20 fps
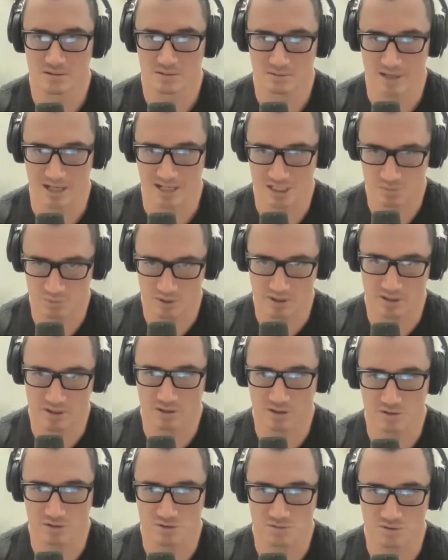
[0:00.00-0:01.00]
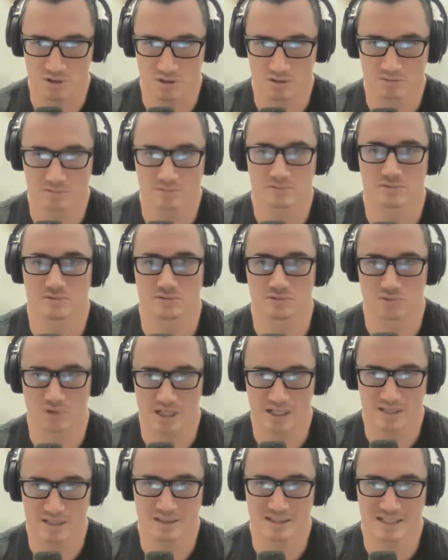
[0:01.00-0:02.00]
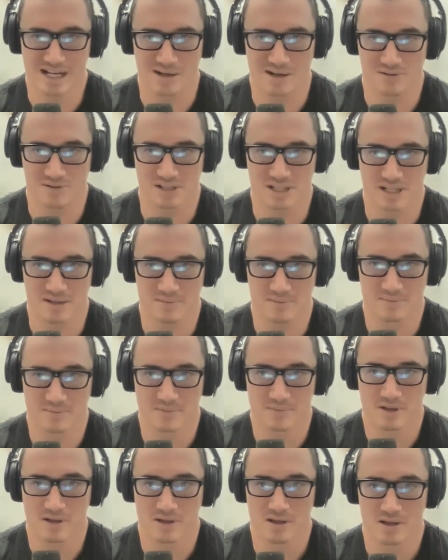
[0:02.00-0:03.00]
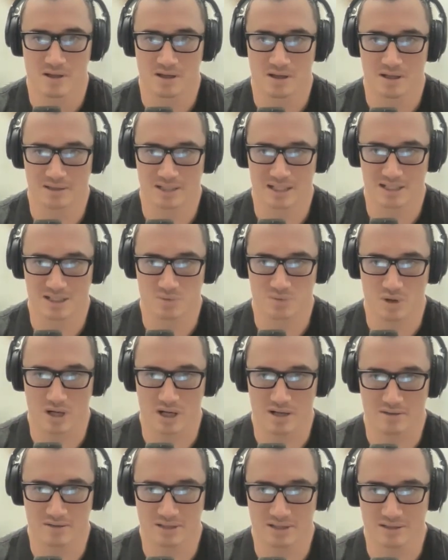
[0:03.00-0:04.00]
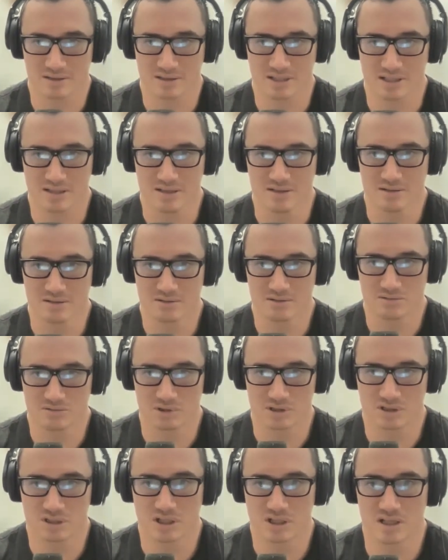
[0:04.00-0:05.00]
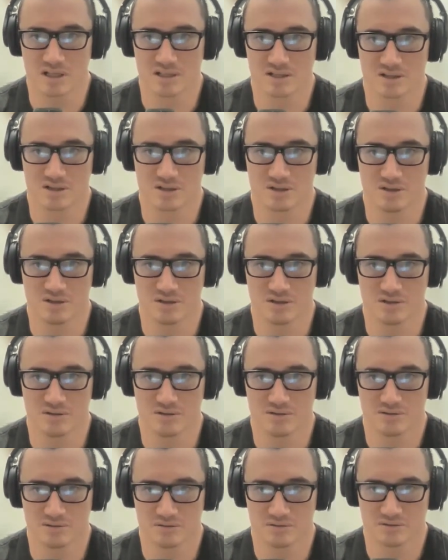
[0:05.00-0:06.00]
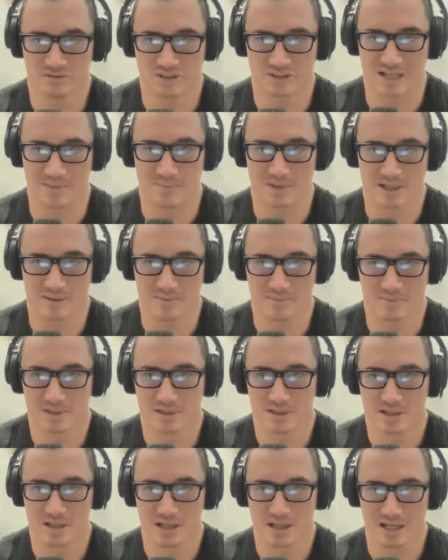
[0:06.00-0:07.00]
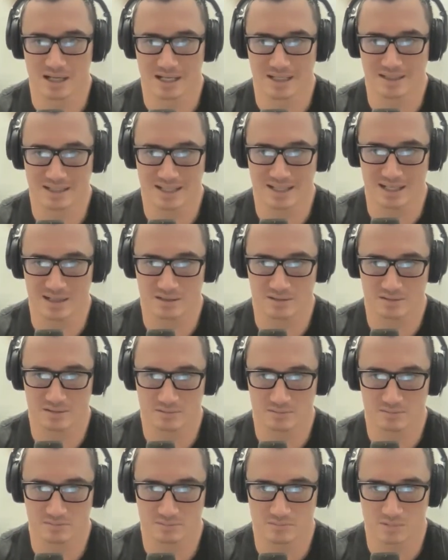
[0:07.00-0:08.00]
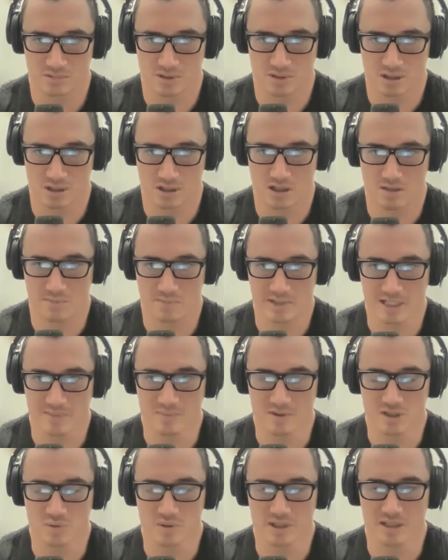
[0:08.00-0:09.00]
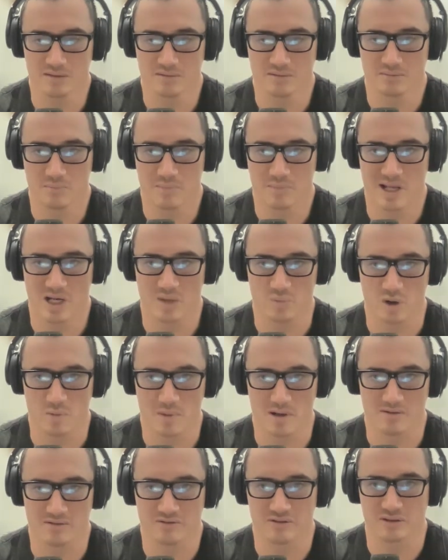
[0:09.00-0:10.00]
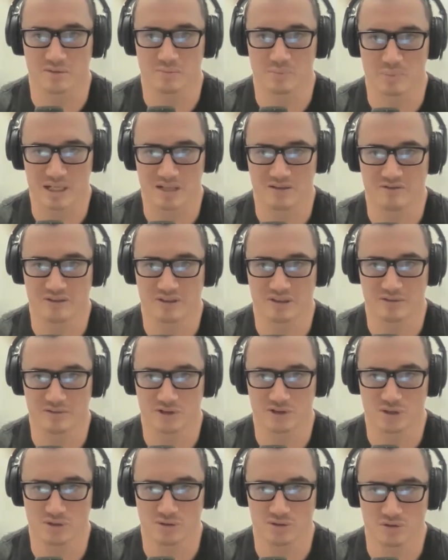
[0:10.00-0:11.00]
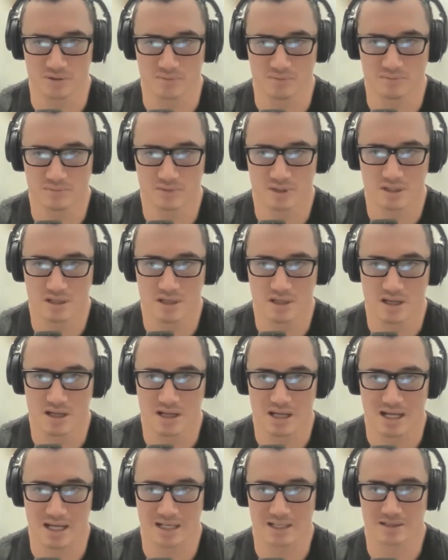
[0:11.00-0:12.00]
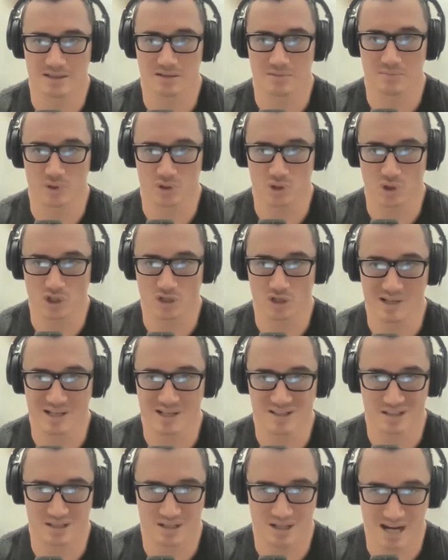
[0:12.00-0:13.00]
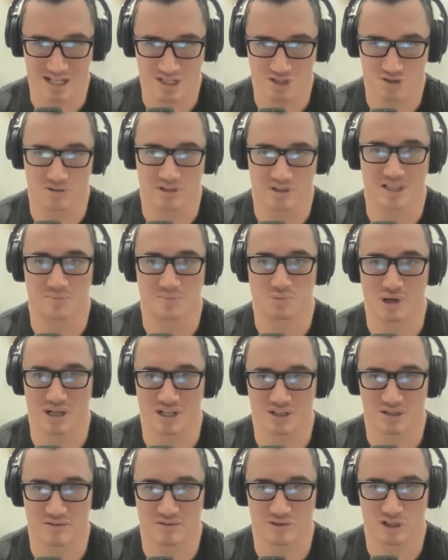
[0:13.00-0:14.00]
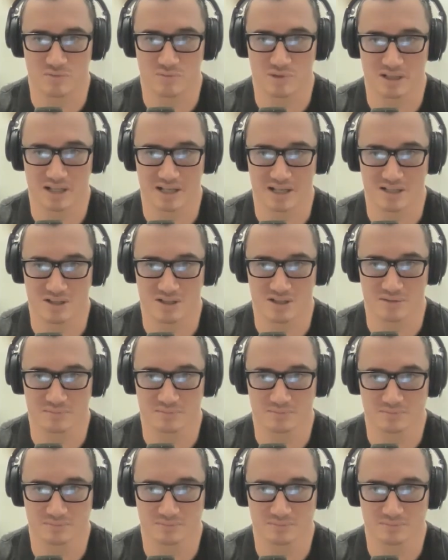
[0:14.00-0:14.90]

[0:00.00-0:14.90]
That's where it goes wrong right at the outset. And that's why I think the return to family and that harmony between men and women for the benefit of children and monogamy is a natural expression of human nature.